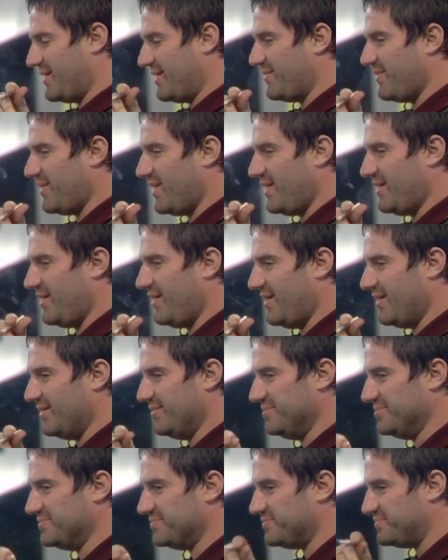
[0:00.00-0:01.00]
Why not?
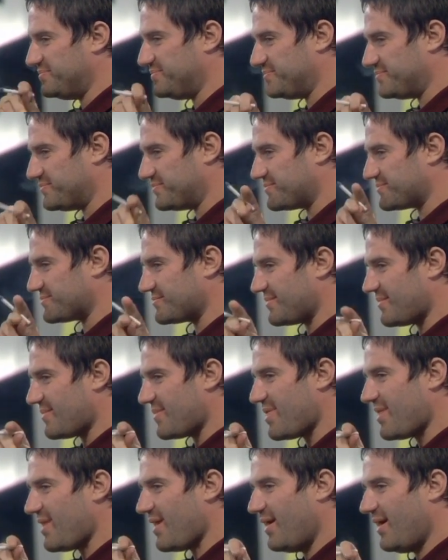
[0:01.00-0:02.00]

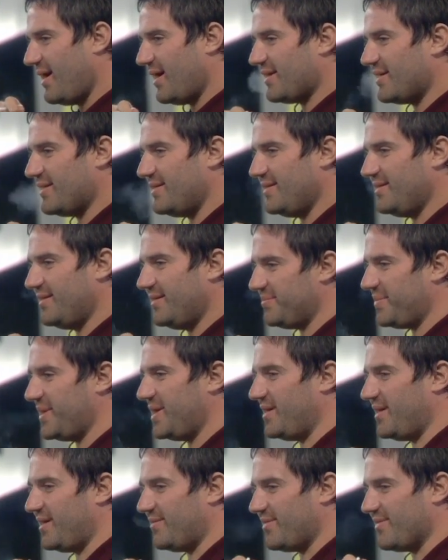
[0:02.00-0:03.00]
How can you not be
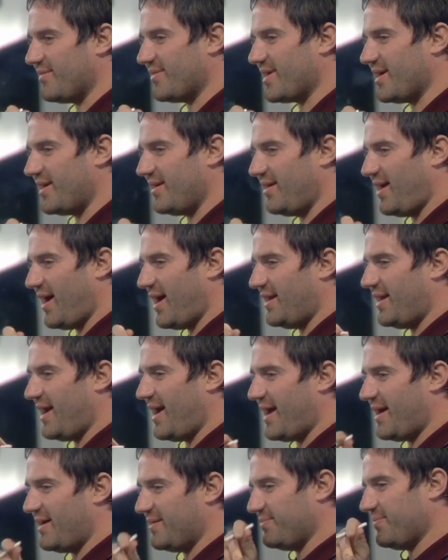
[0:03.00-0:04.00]
in love with a girl like
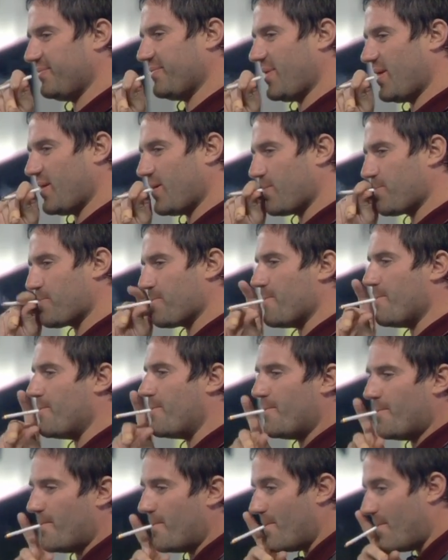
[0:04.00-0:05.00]
that? True.
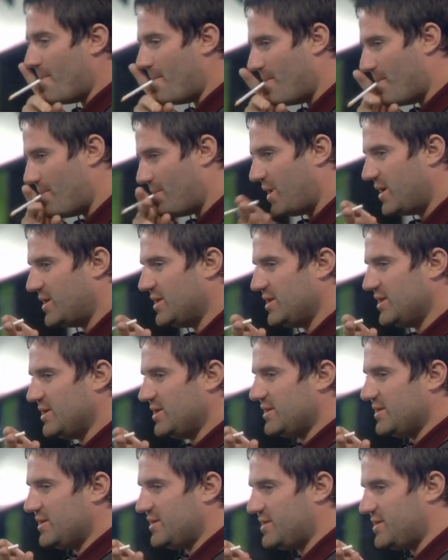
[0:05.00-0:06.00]

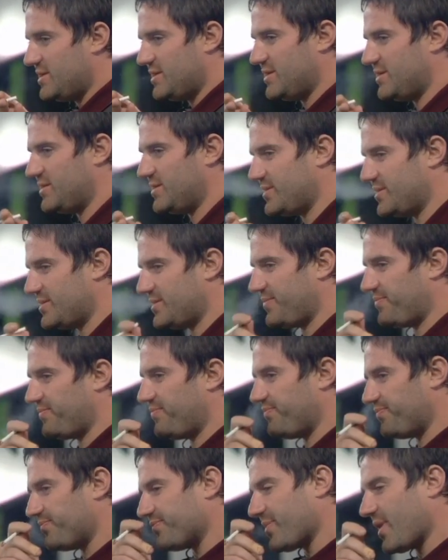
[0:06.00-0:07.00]
True, true that.
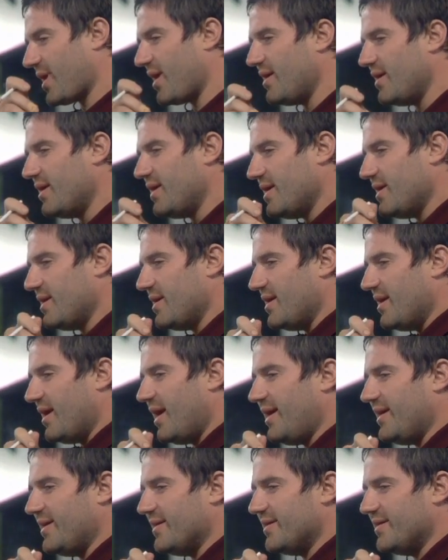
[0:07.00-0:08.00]

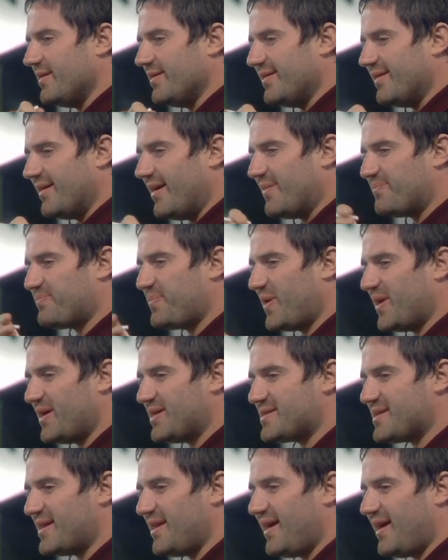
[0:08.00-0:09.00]
Hey, a boy
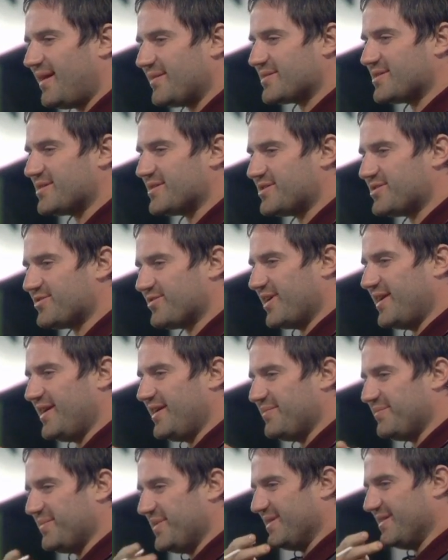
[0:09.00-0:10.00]
is allowed to
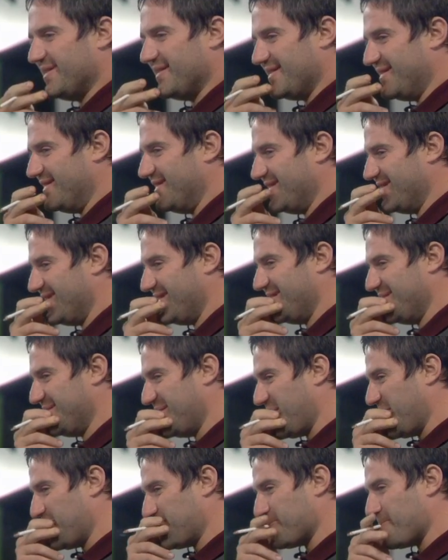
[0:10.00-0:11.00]
dream.
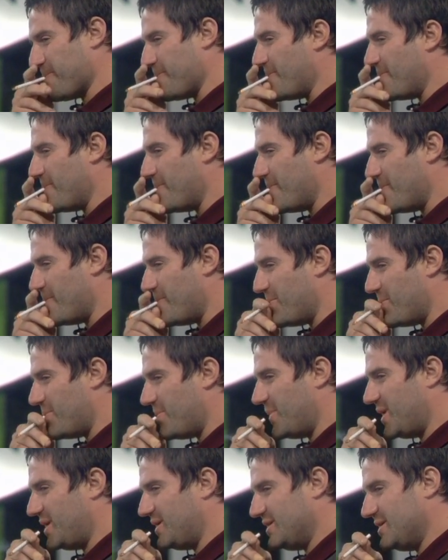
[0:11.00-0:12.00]
You'll be
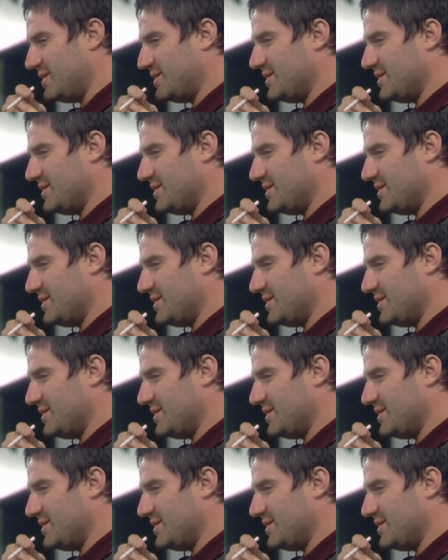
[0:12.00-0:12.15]
fine.